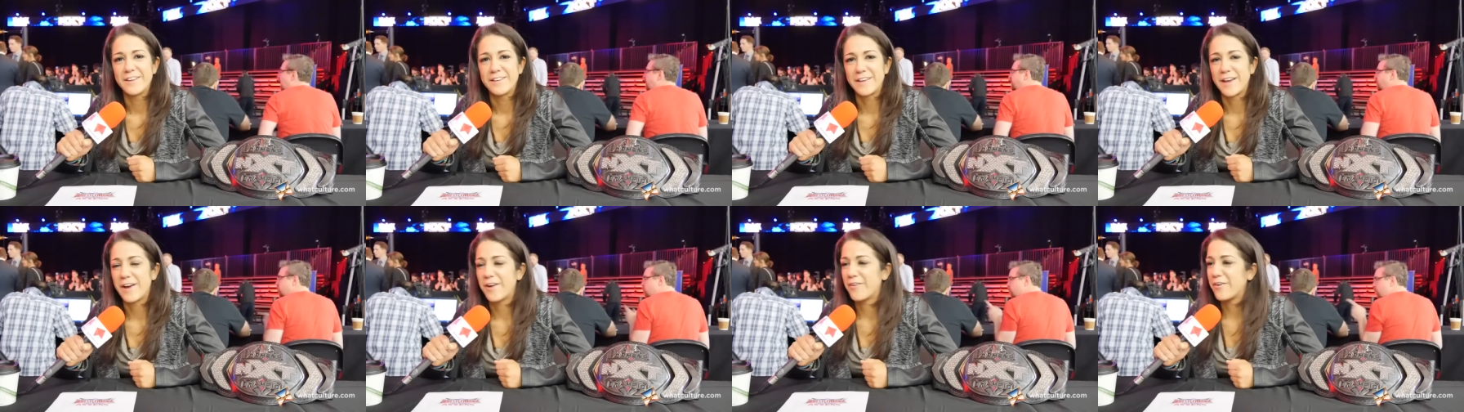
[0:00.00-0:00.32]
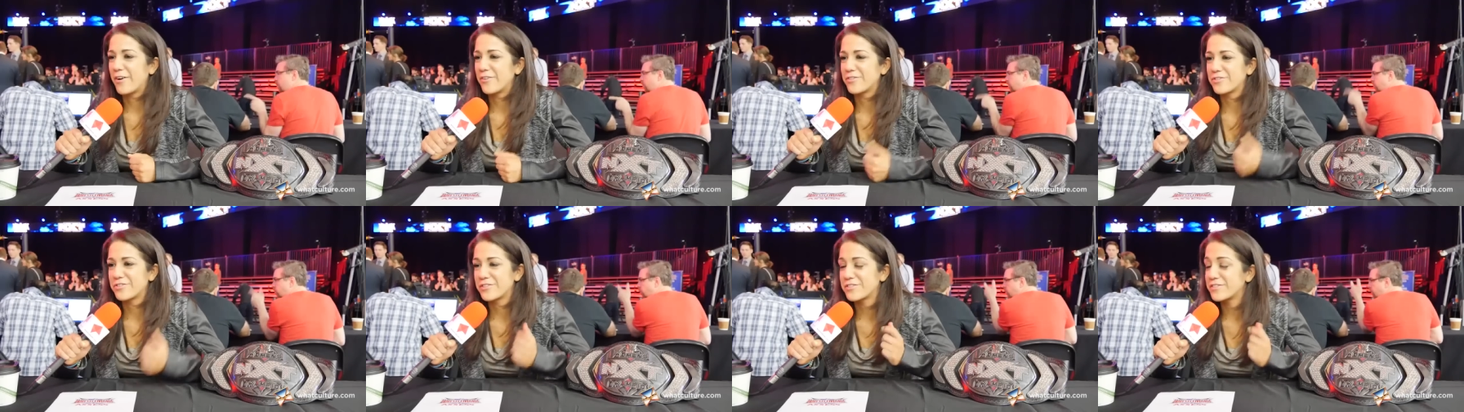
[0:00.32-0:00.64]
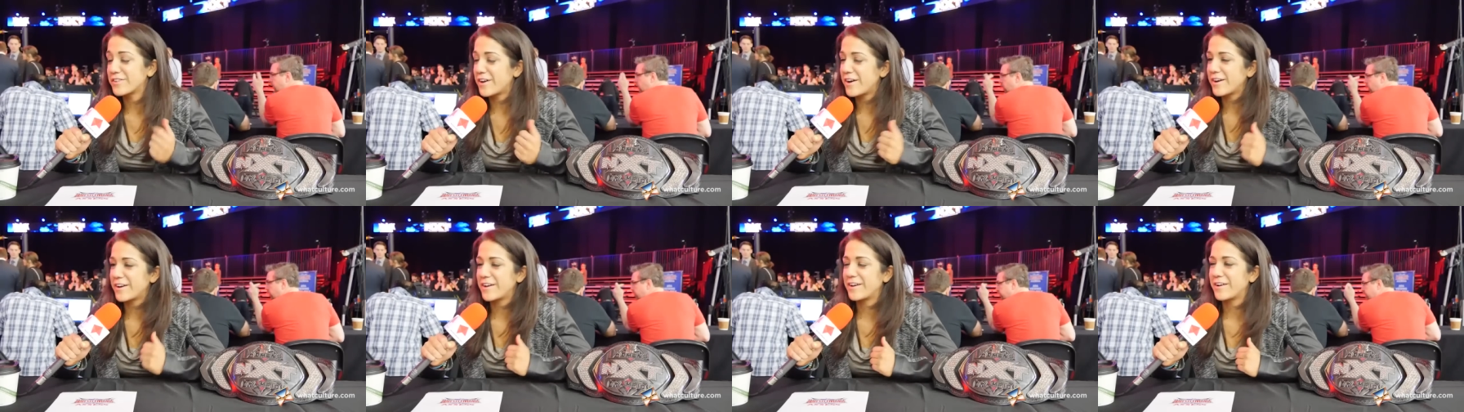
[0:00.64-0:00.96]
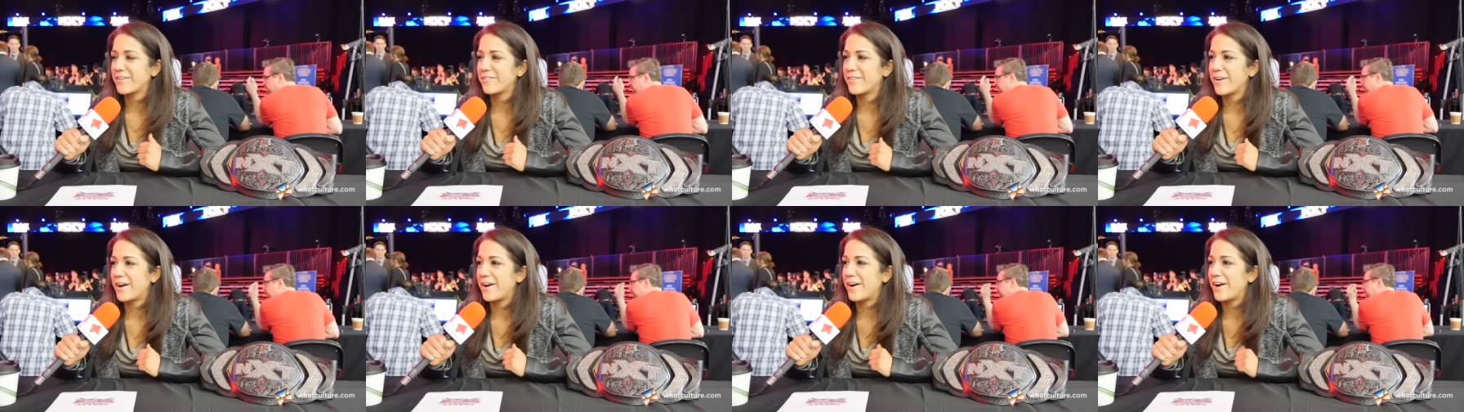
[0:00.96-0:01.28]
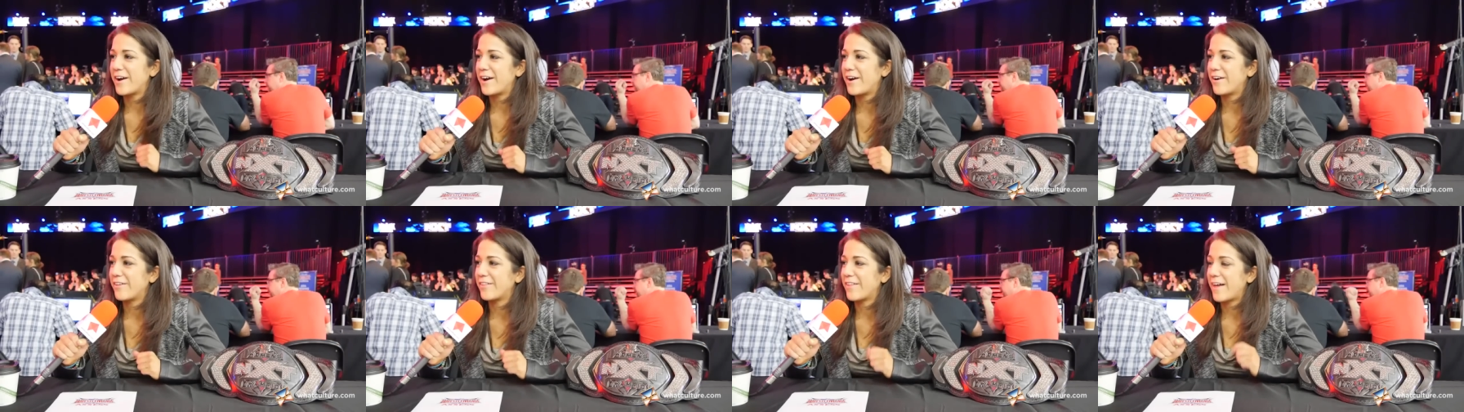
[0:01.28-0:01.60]
yeah, I was just talking
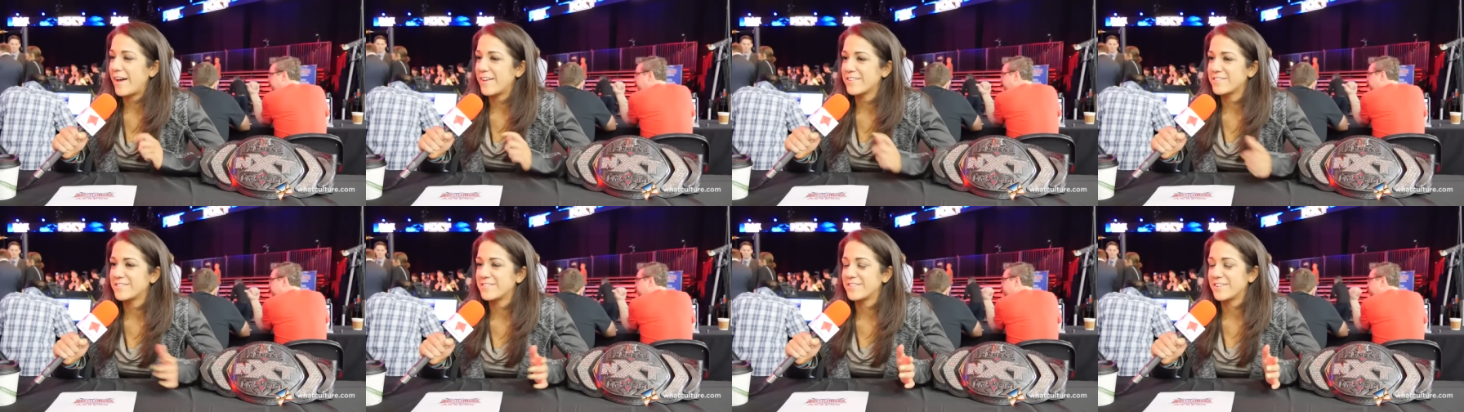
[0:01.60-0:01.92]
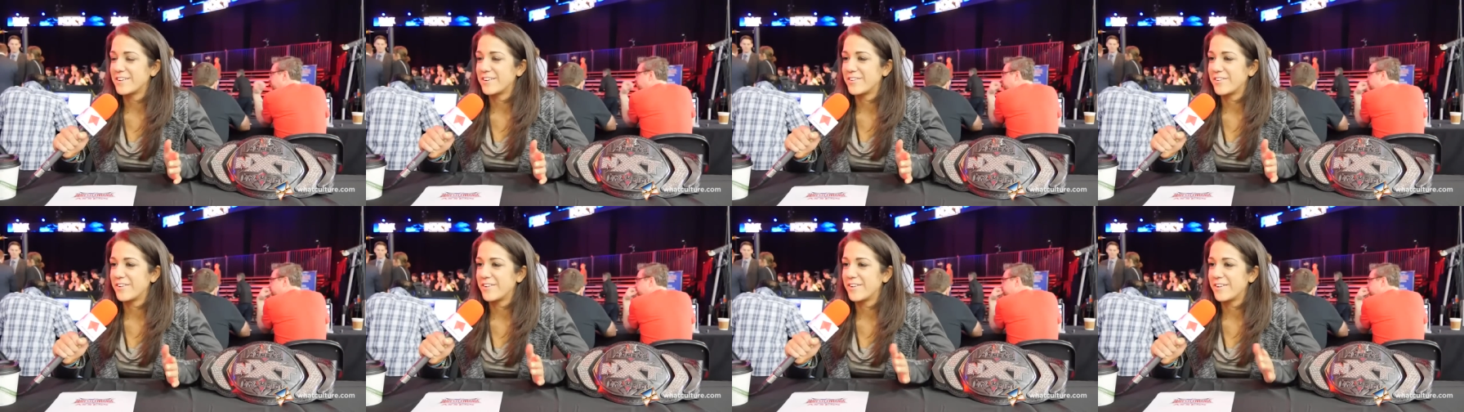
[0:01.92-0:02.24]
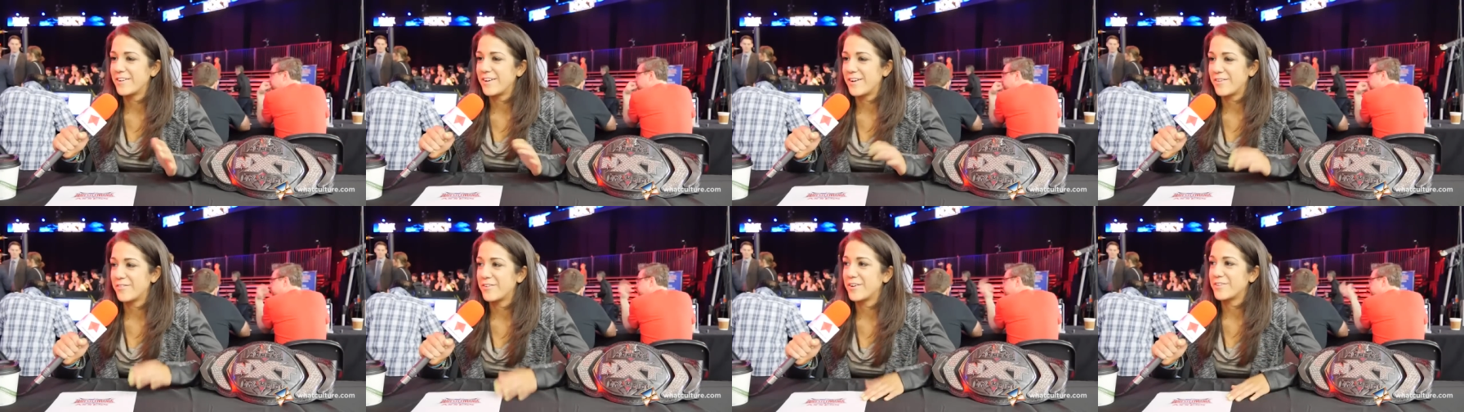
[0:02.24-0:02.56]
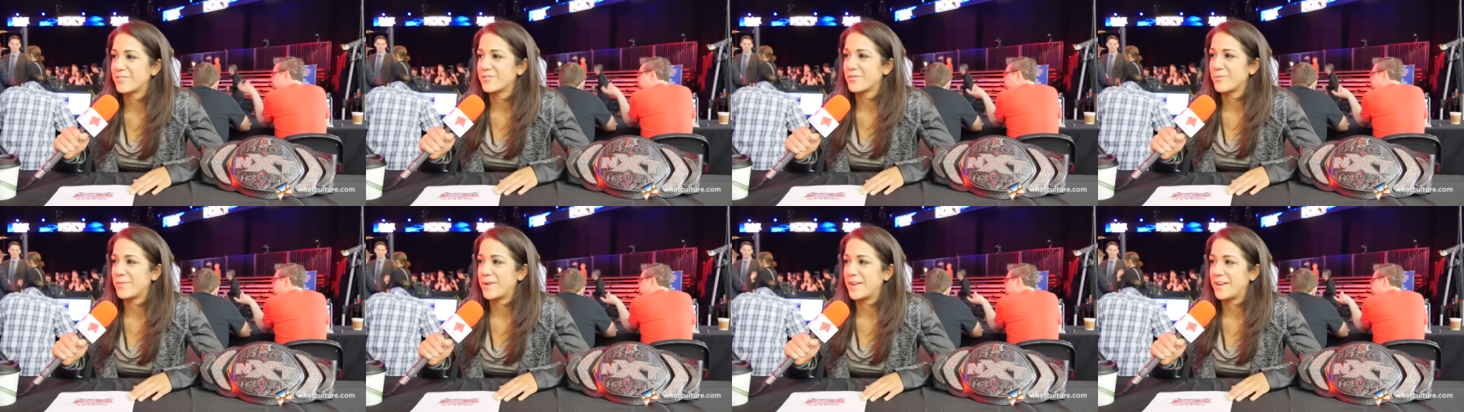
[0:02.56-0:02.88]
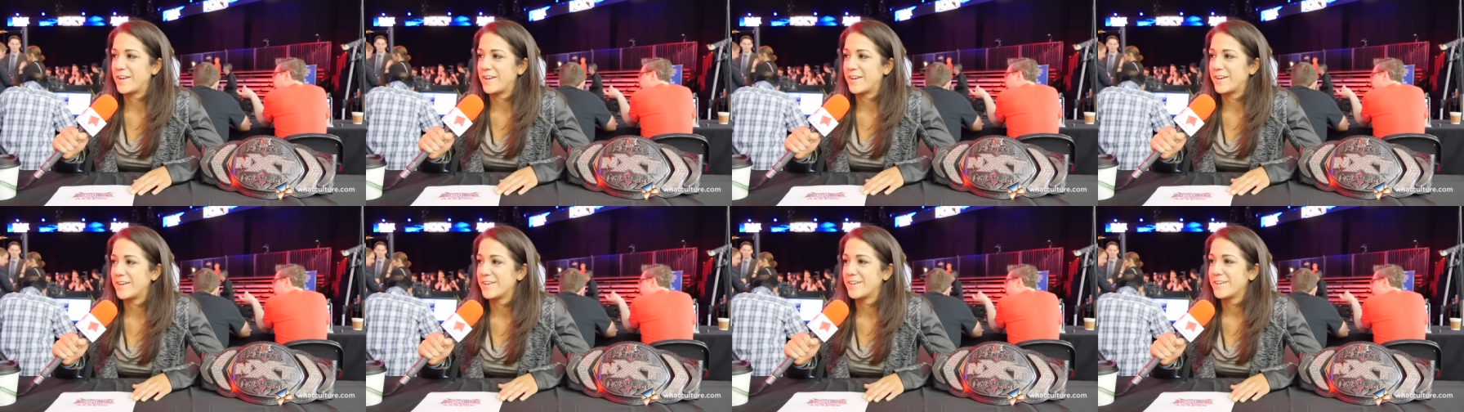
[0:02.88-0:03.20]
about how last year at
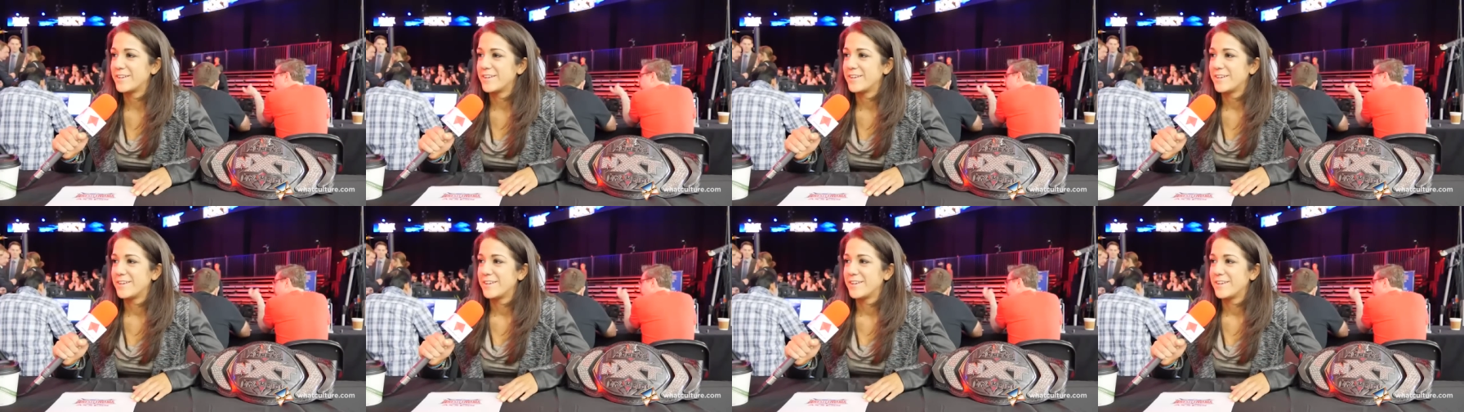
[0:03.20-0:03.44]
WrestleMania,